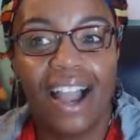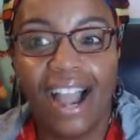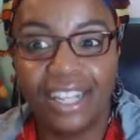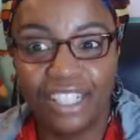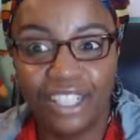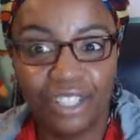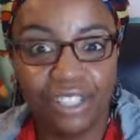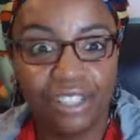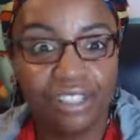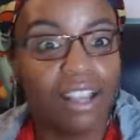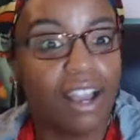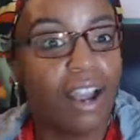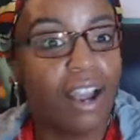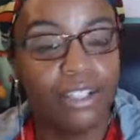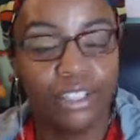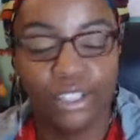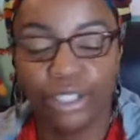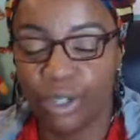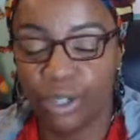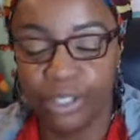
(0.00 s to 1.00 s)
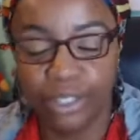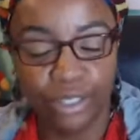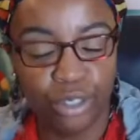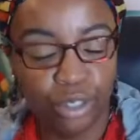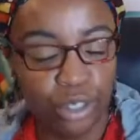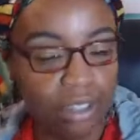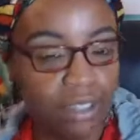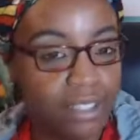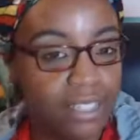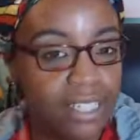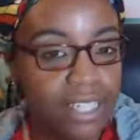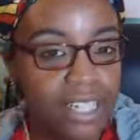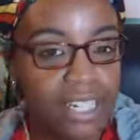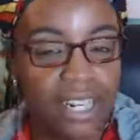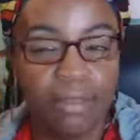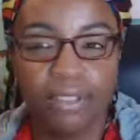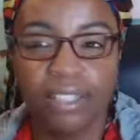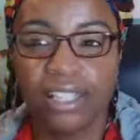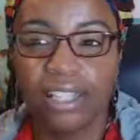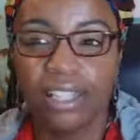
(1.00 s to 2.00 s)
I just started drawing.
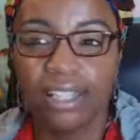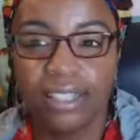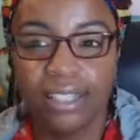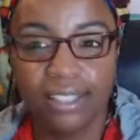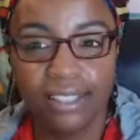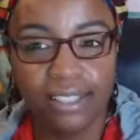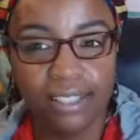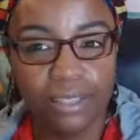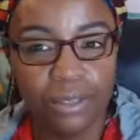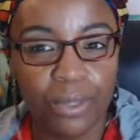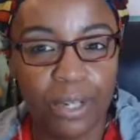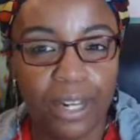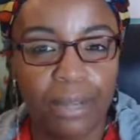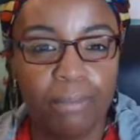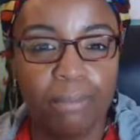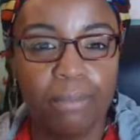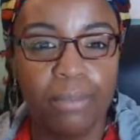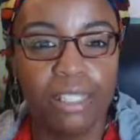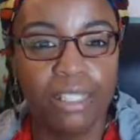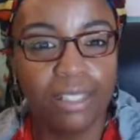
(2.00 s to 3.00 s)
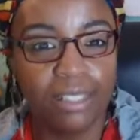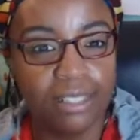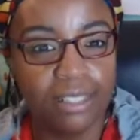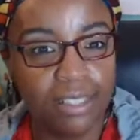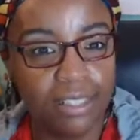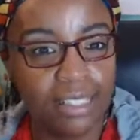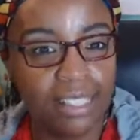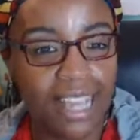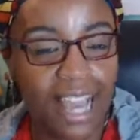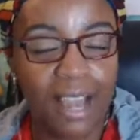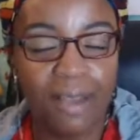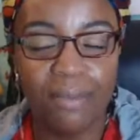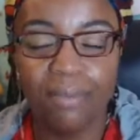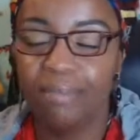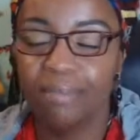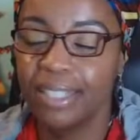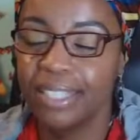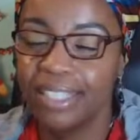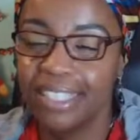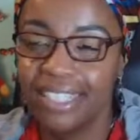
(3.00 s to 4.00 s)
And I was like, this is what I miss. I
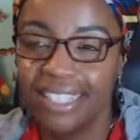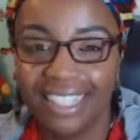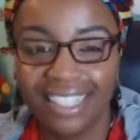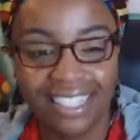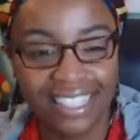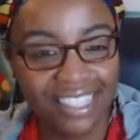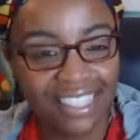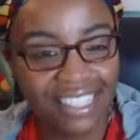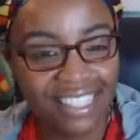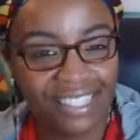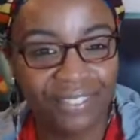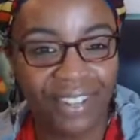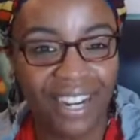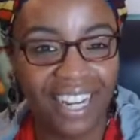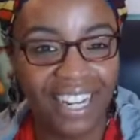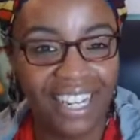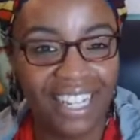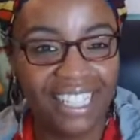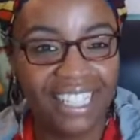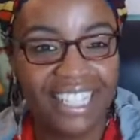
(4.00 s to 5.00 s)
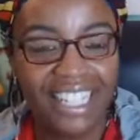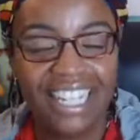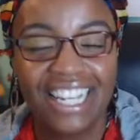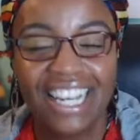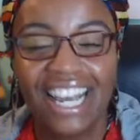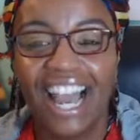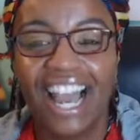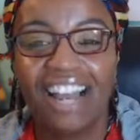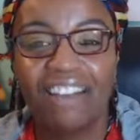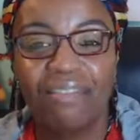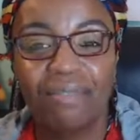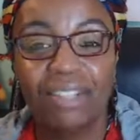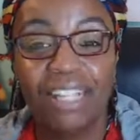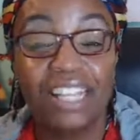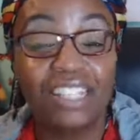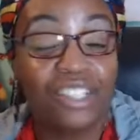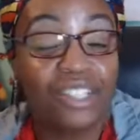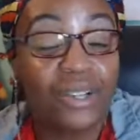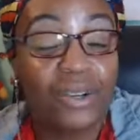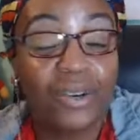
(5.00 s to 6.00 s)
miss this, right?
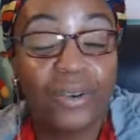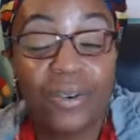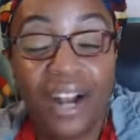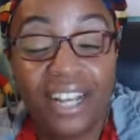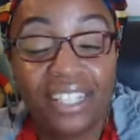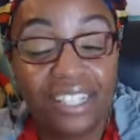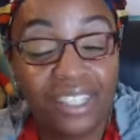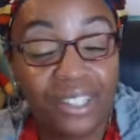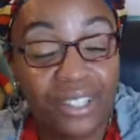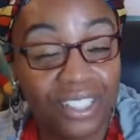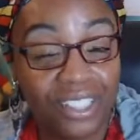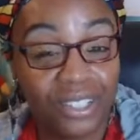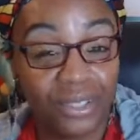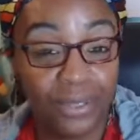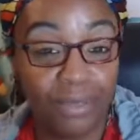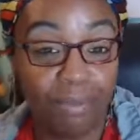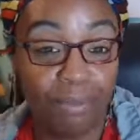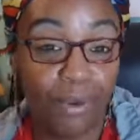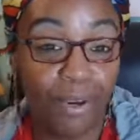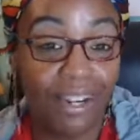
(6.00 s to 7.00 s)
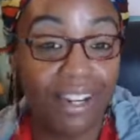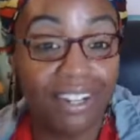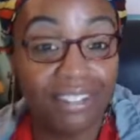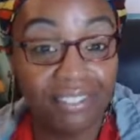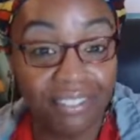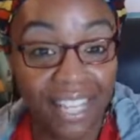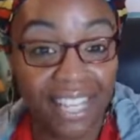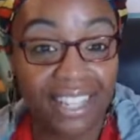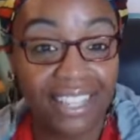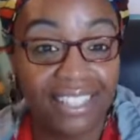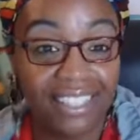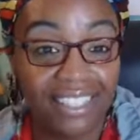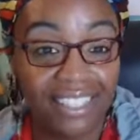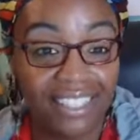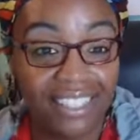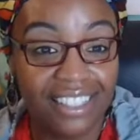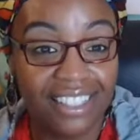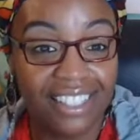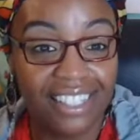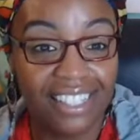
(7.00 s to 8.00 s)
And so I started doing more of that.
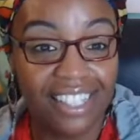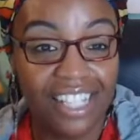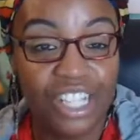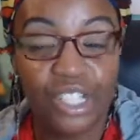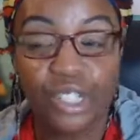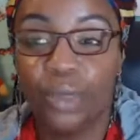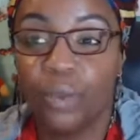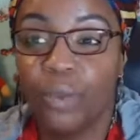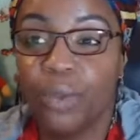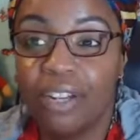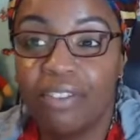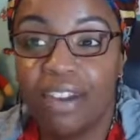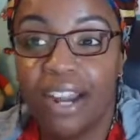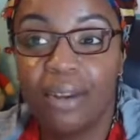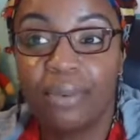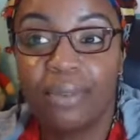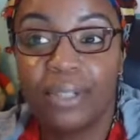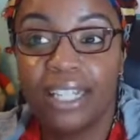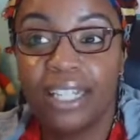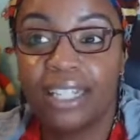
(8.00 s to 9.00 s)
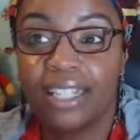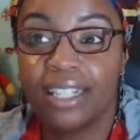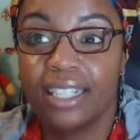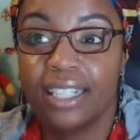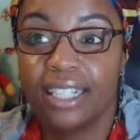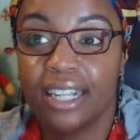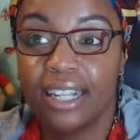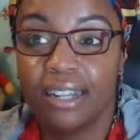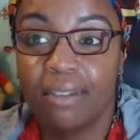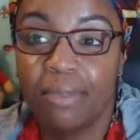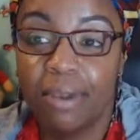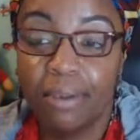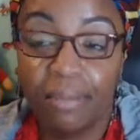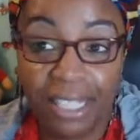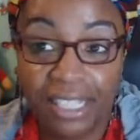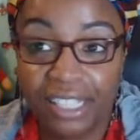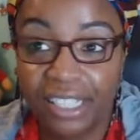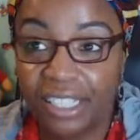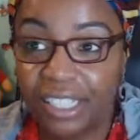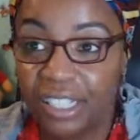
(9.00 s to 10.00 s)
So whenever I would get a
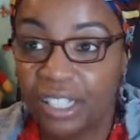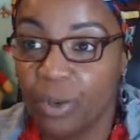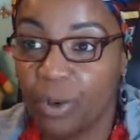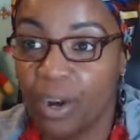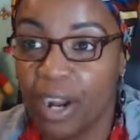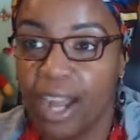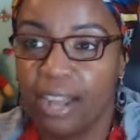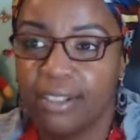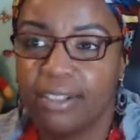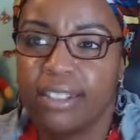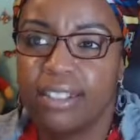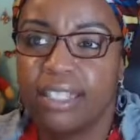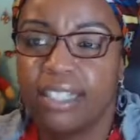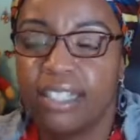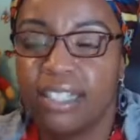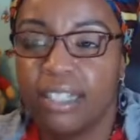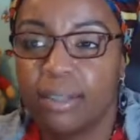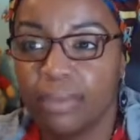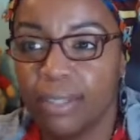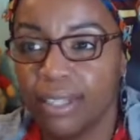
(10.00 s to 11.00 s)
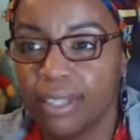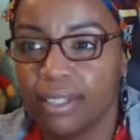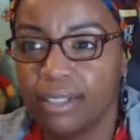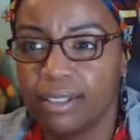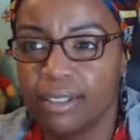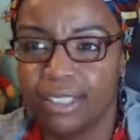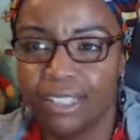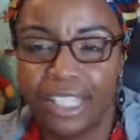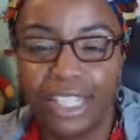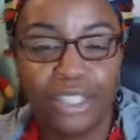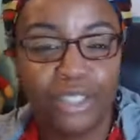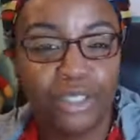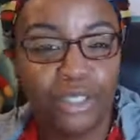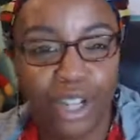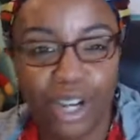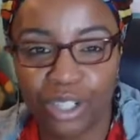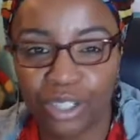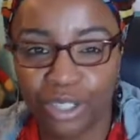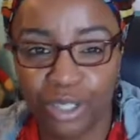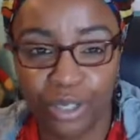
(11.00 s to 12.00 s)
message or I'd see something, because nature
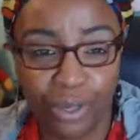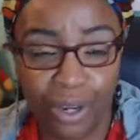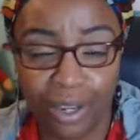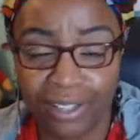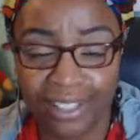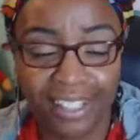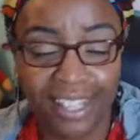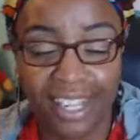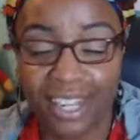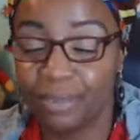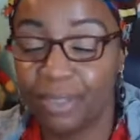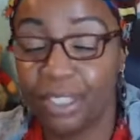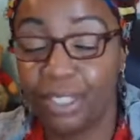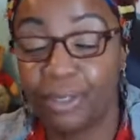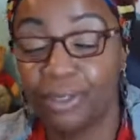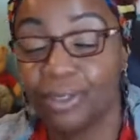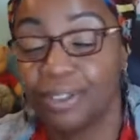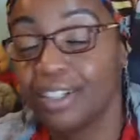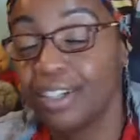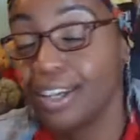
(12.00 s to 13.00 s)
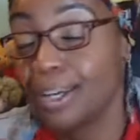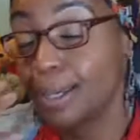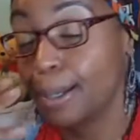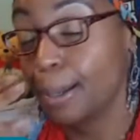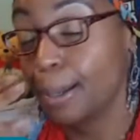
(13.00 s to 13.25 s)
talks to you all the time. And so